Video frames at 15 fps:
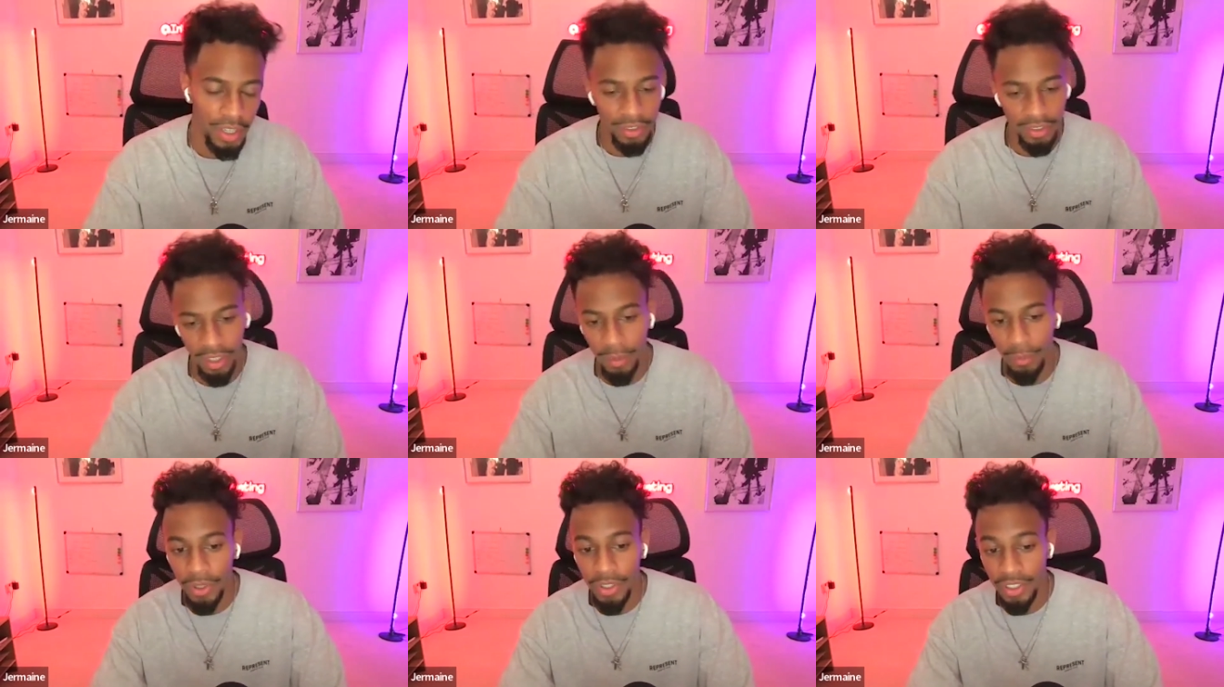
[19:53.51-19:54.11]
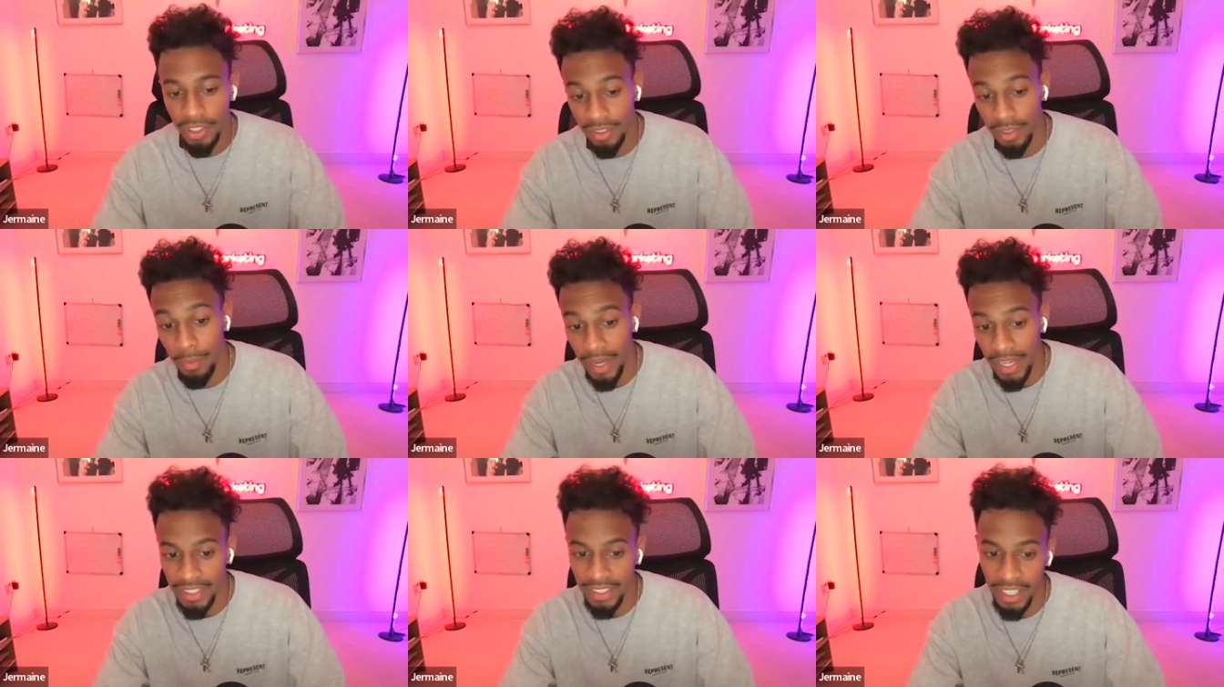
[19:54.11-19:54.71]
So I'm looking just to
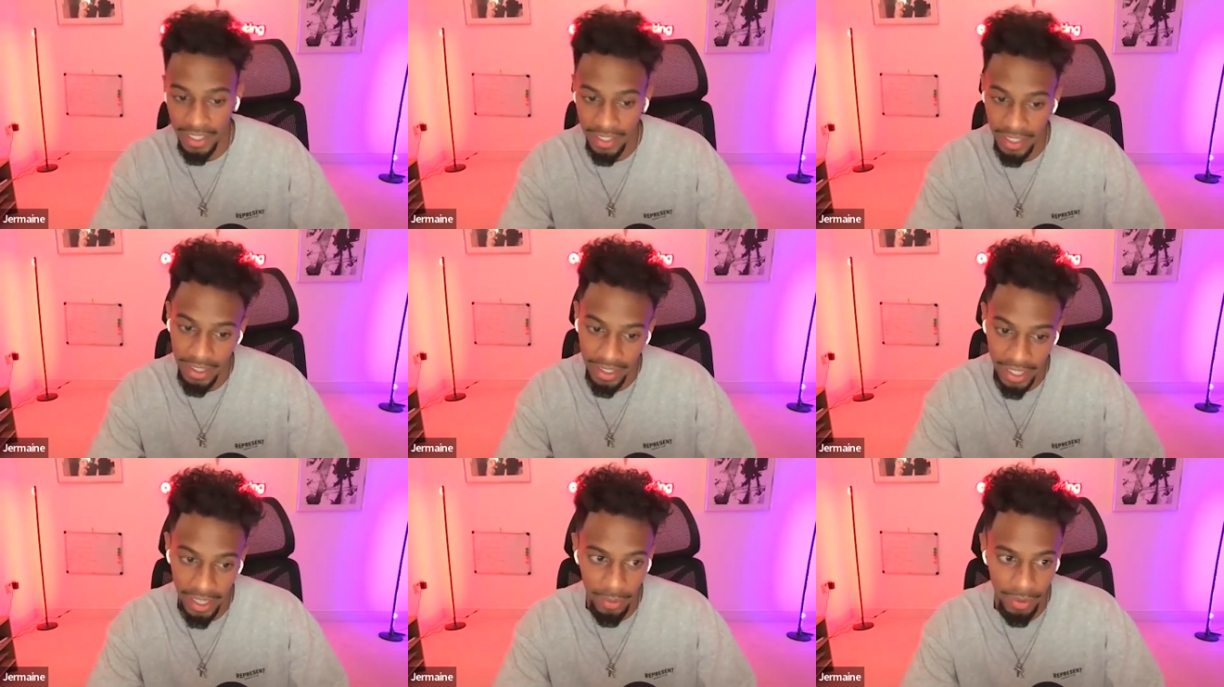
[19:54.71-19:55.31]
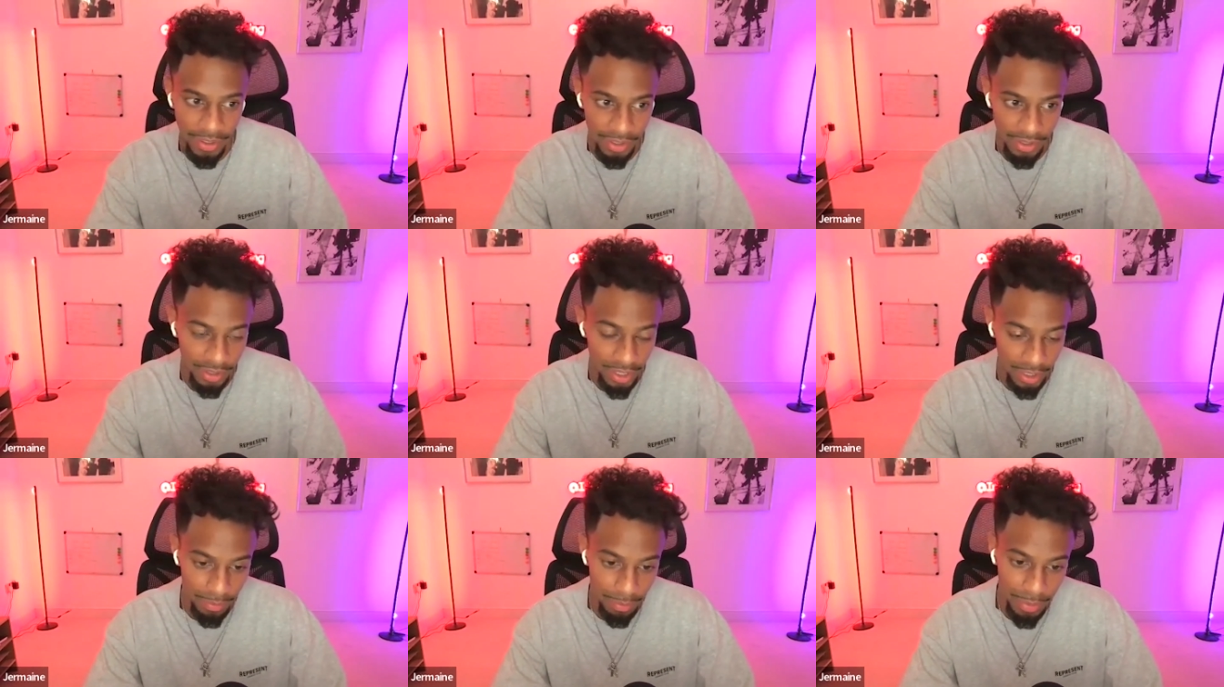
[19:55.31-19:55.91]
maintain that now and just
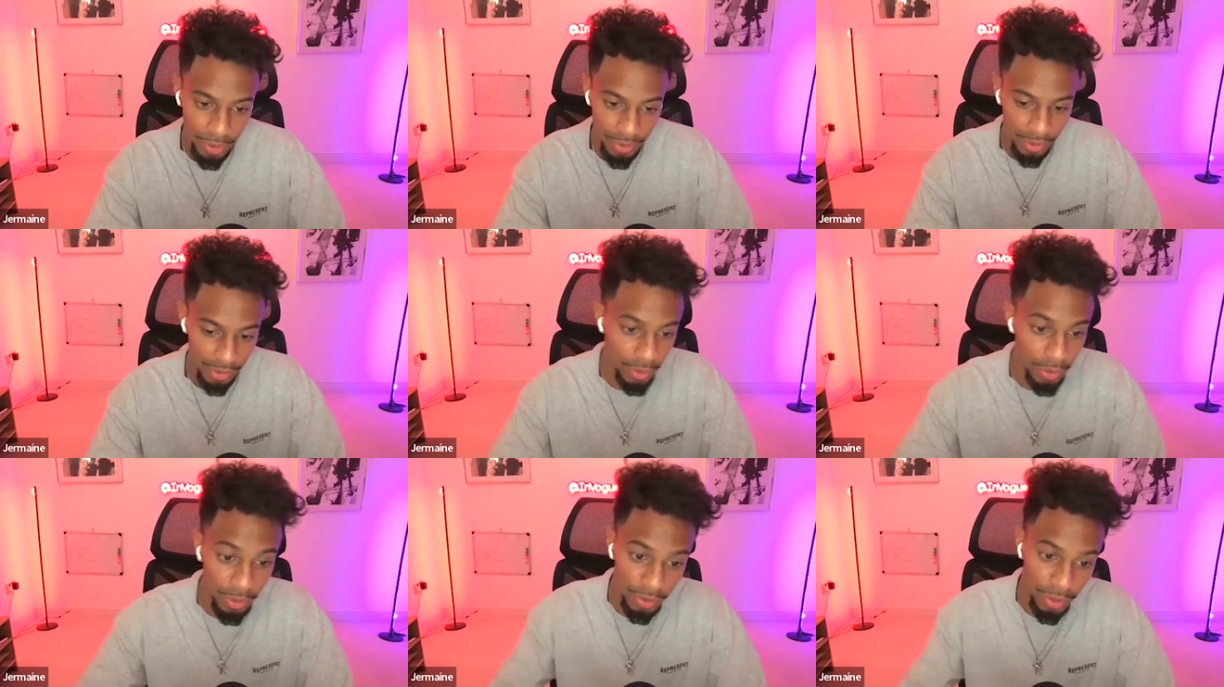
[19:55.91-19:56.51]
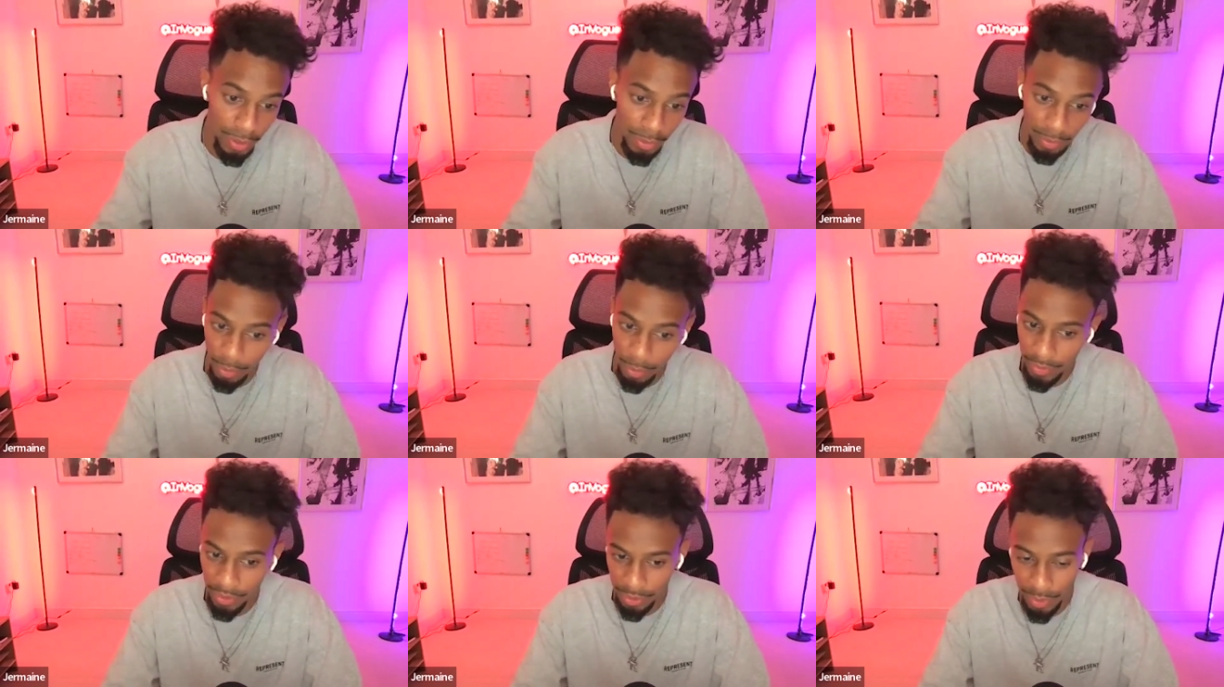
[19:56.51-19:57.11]
kind of build those longer term
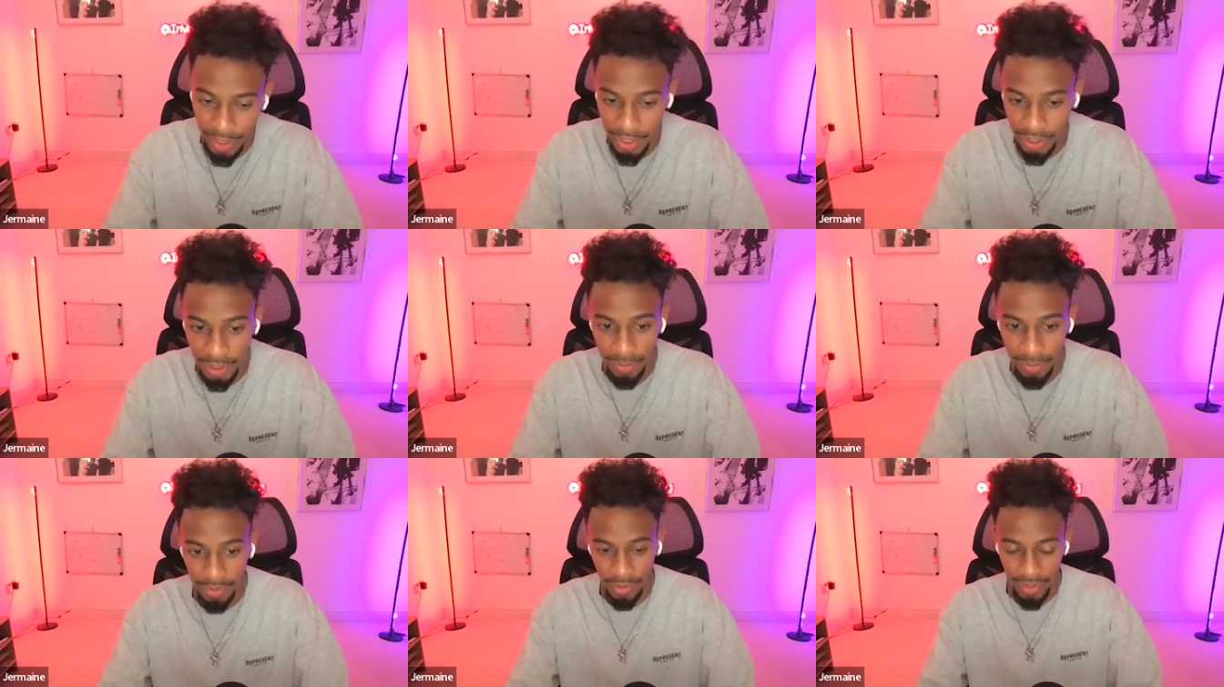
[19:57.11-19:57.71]
with those relationships.